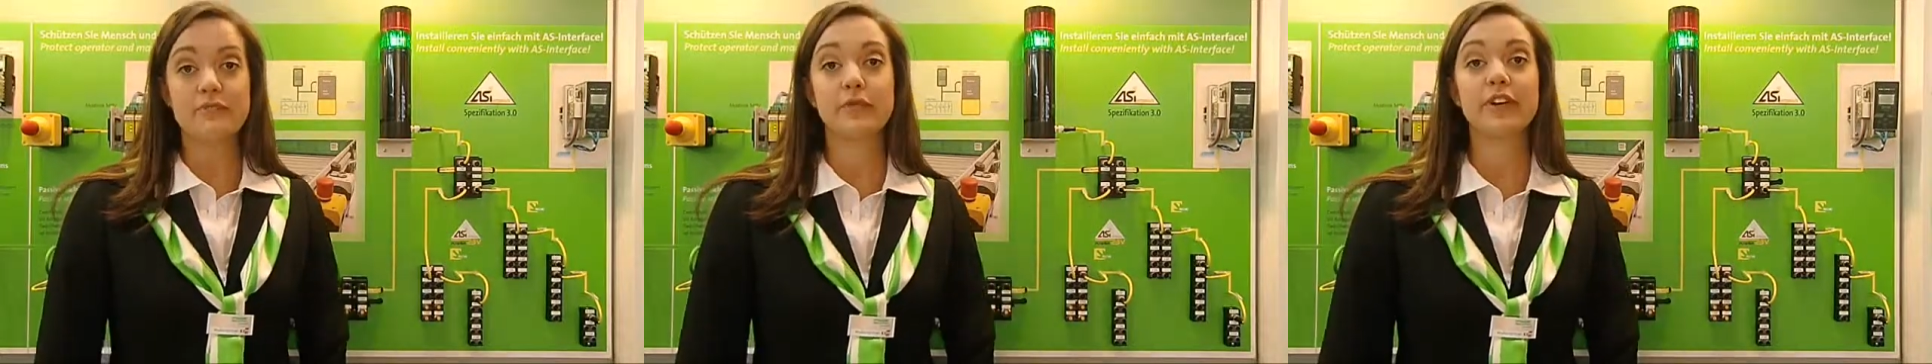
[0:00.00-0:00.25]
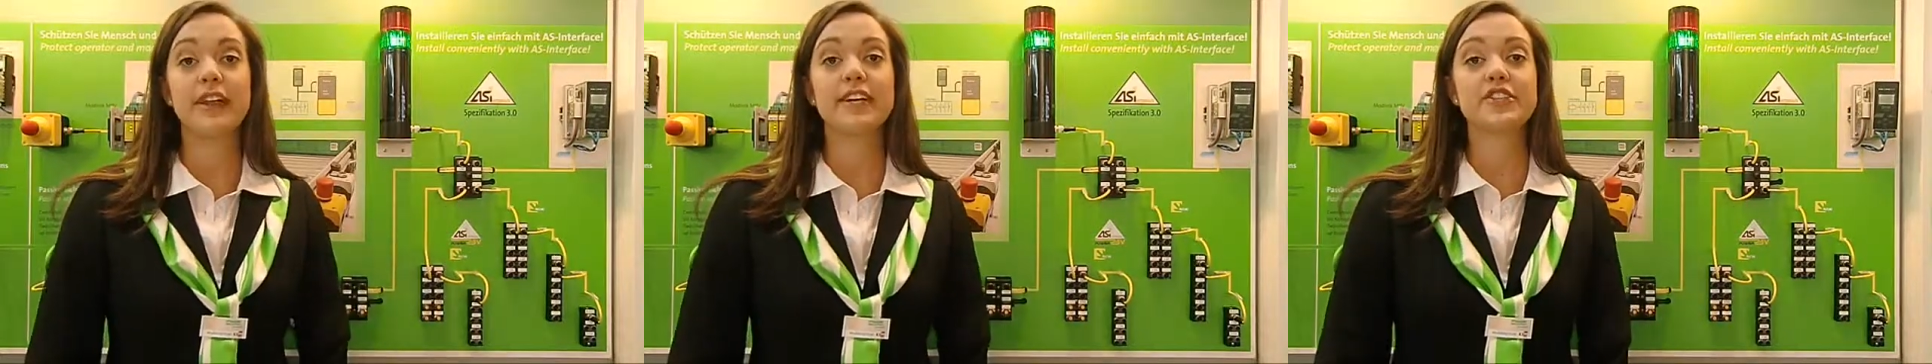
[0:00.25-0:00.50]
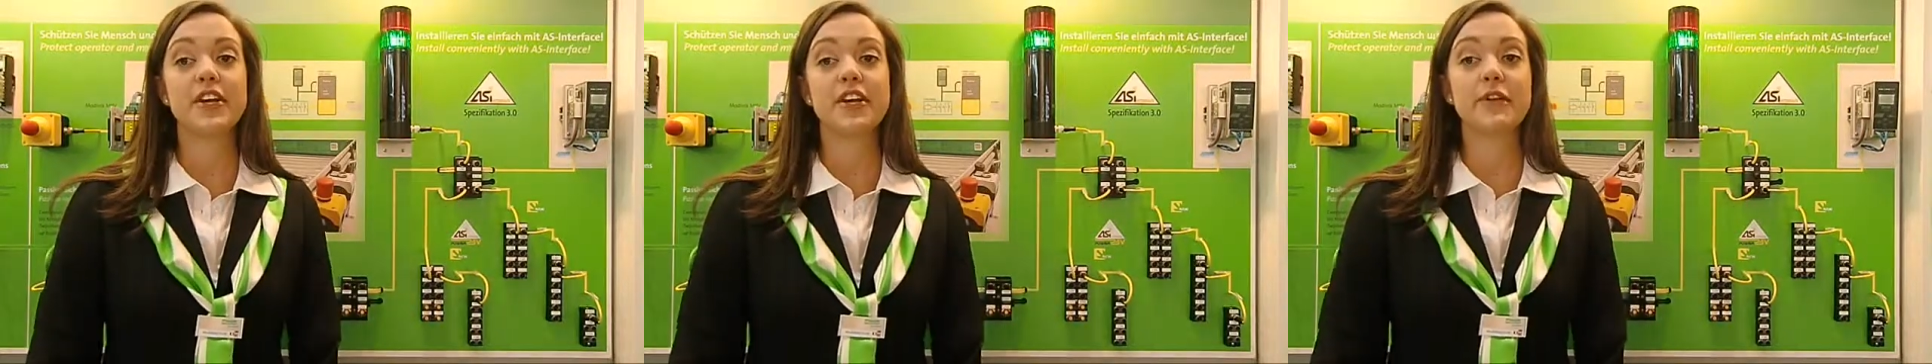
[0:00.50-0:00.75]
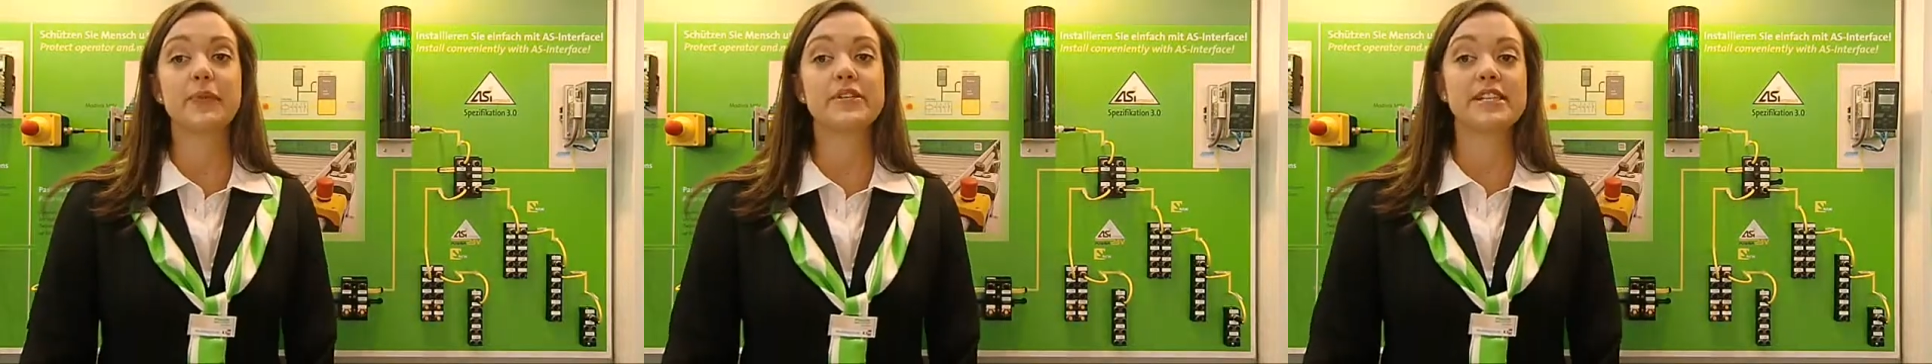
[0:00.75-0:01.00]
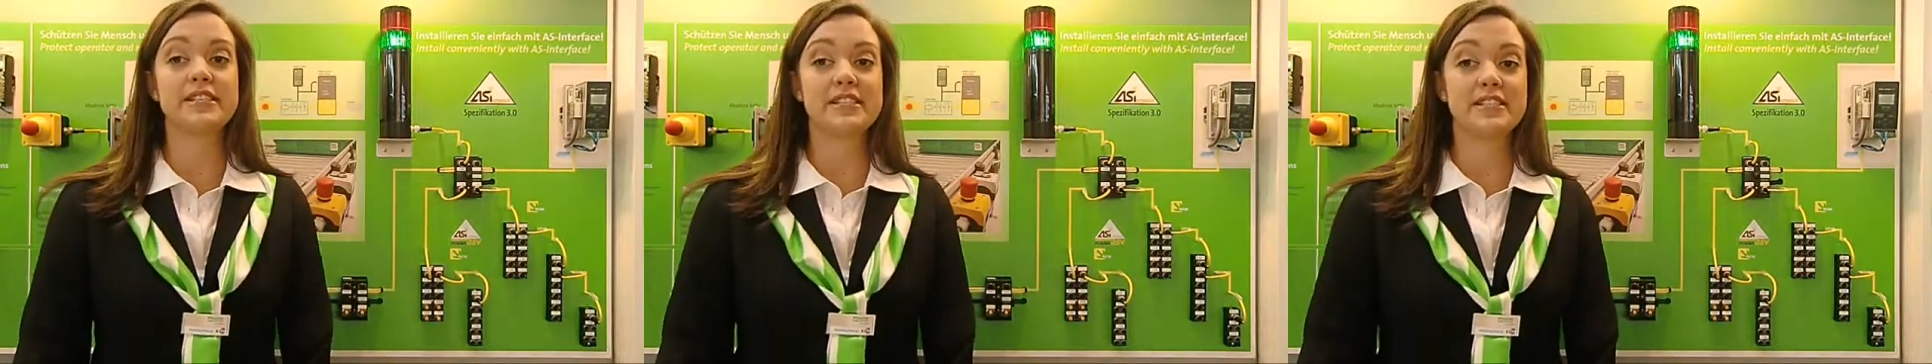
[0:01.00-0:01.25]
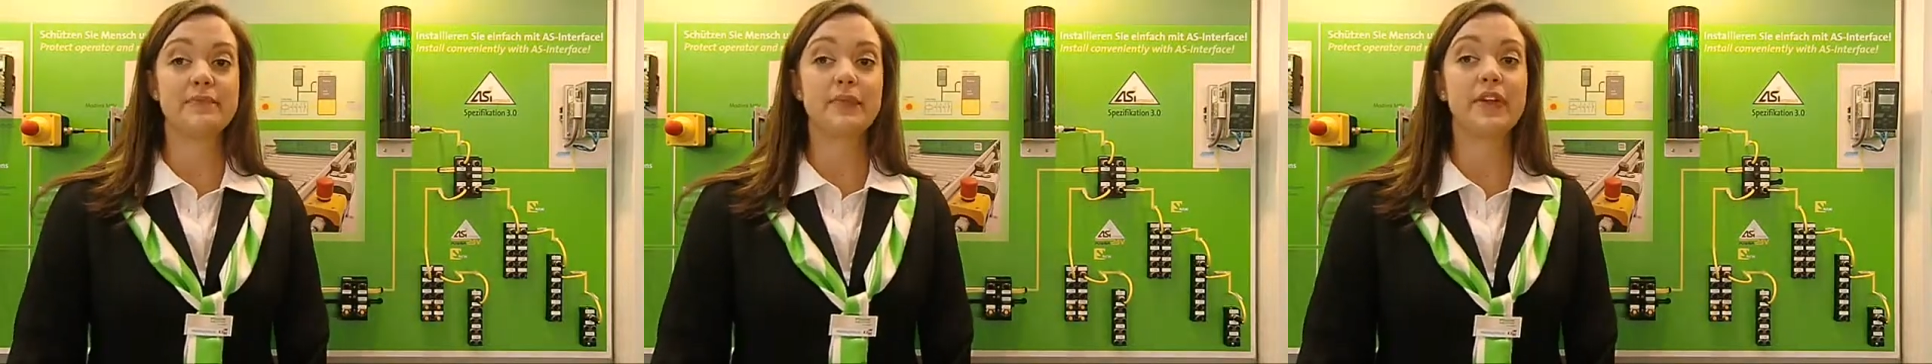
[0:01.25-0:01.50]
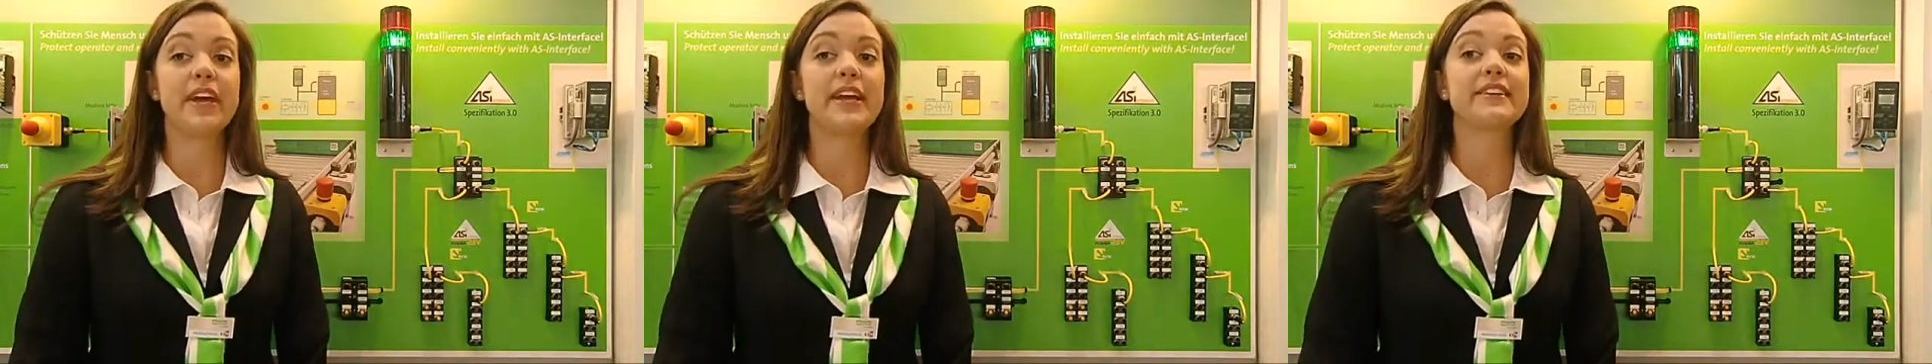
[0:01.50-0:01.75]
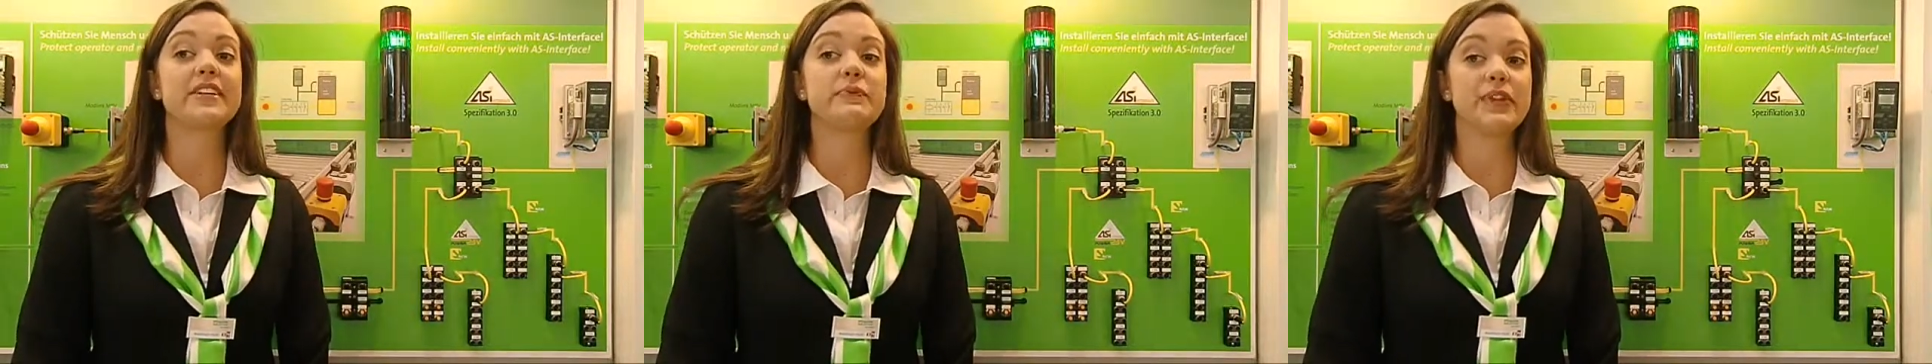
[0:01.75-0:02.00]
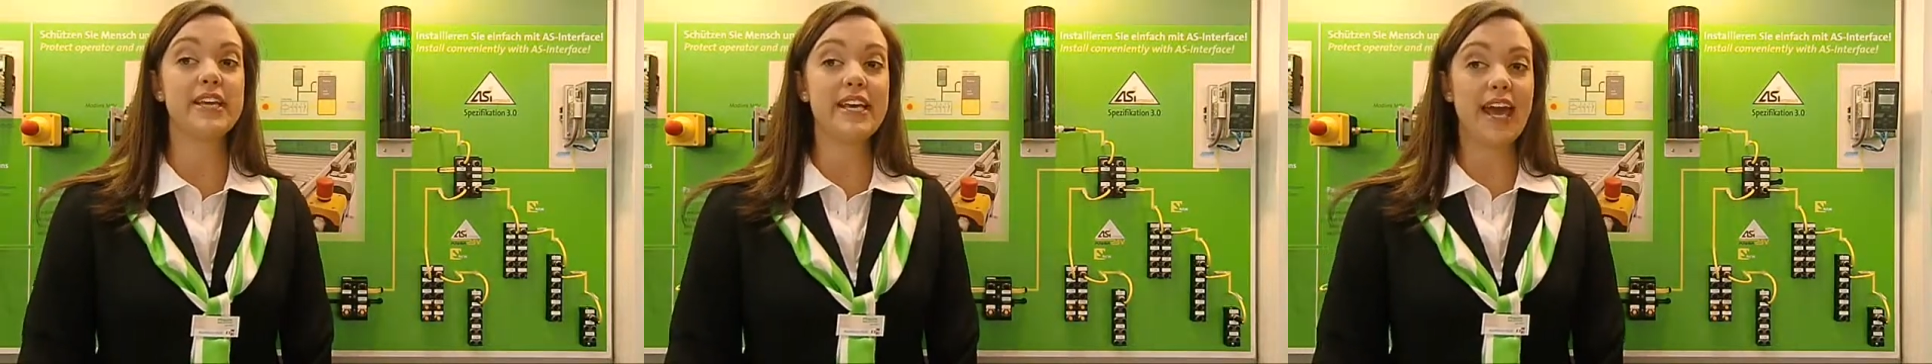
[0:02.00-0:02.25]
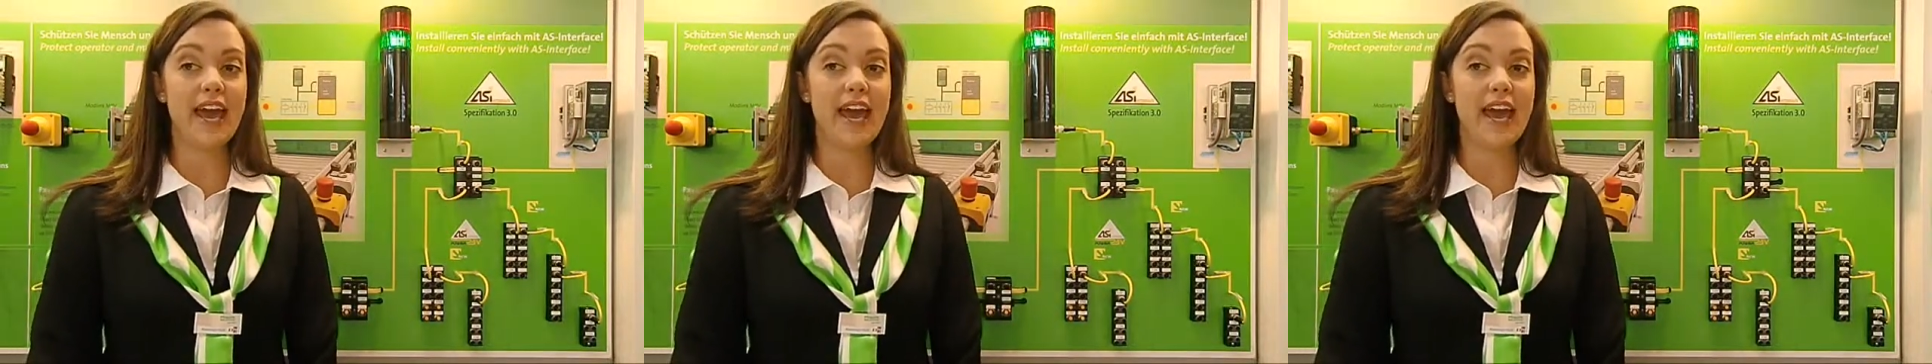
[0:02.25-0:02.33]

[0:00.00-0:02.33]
Murrelektronik presents a simple and complete